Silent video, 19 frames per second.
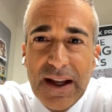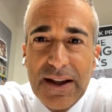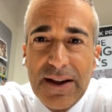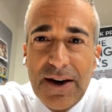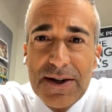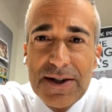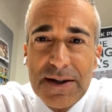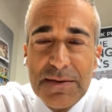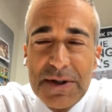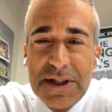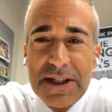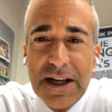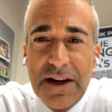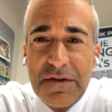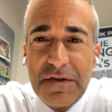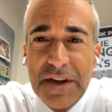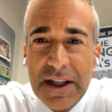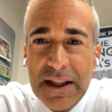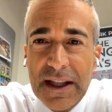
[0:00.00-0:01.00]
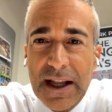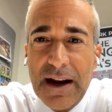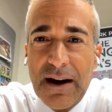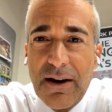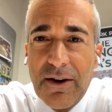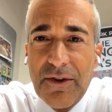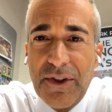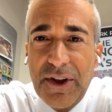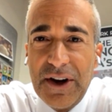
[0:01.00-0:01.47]
there's some stuff in
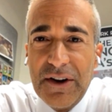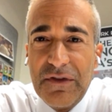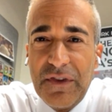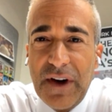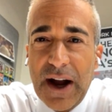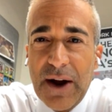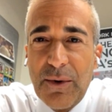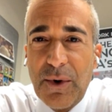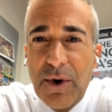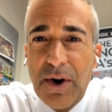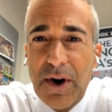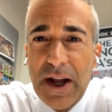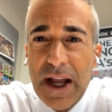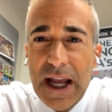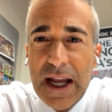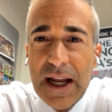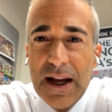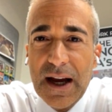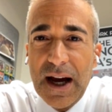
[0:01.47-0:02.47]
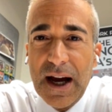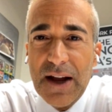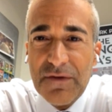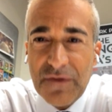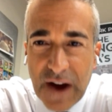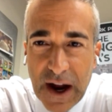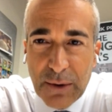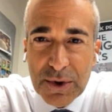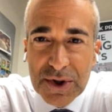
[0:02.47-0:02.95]
there that if I
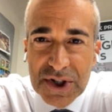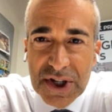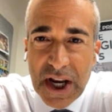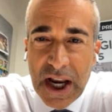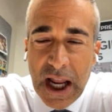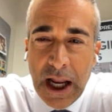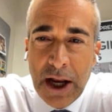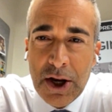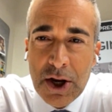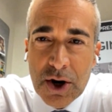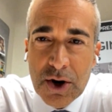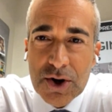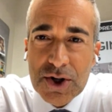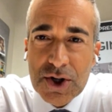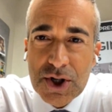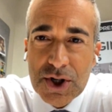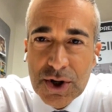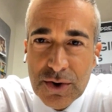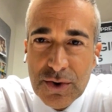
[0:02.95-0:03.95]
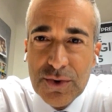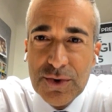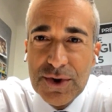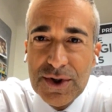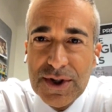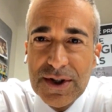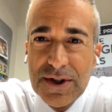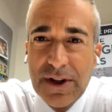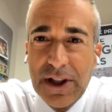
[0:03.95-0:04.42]
were sitting in your
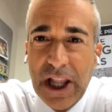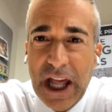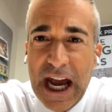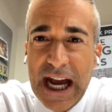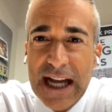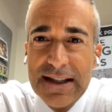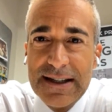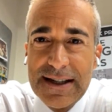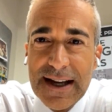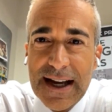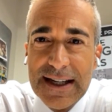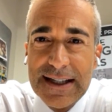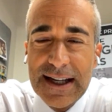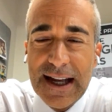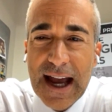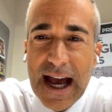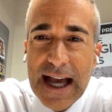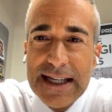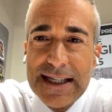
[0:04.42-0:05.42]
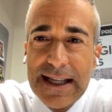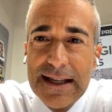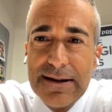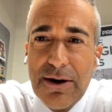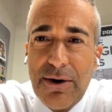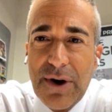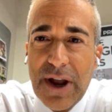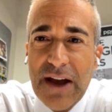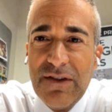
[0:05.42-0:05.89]
shoes, lads, as guys
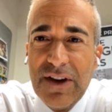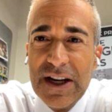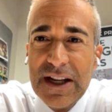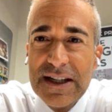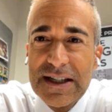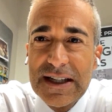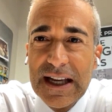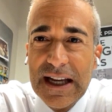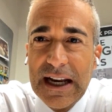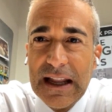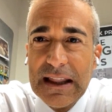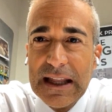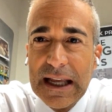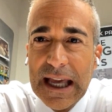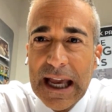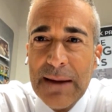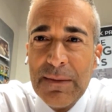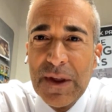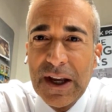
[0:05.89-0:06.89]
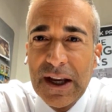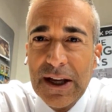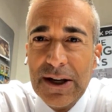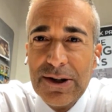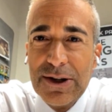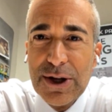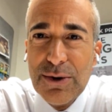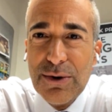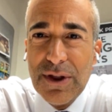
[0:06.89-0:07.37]
that don't have any skin in the game that
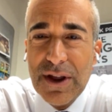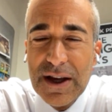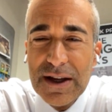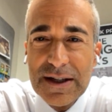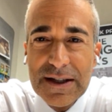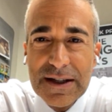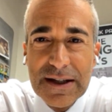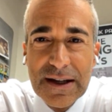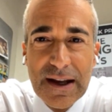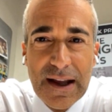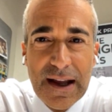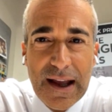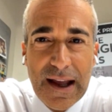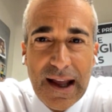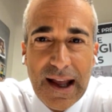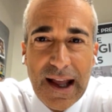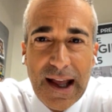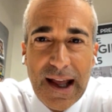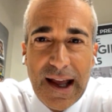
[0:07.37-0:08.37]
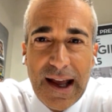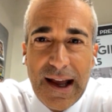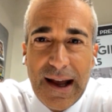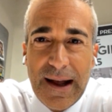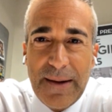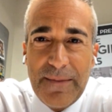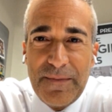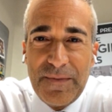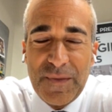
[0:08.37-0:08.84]
can do this,
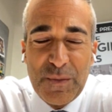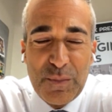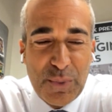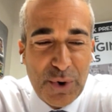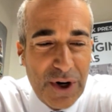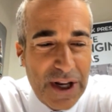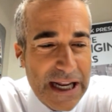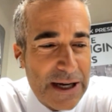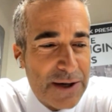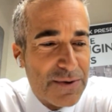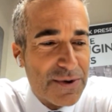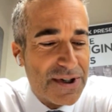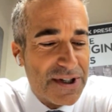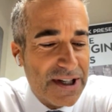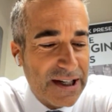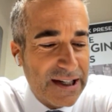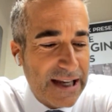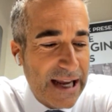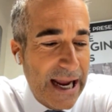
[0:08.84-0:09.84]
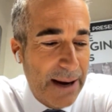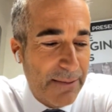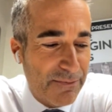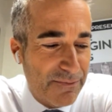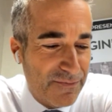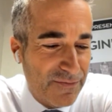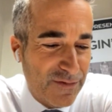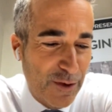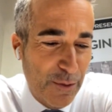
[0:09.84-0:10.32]
pretty interesting
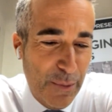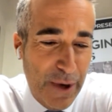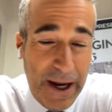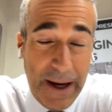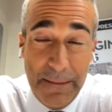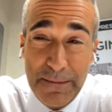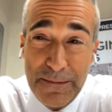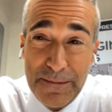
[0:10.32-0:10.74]
game for me.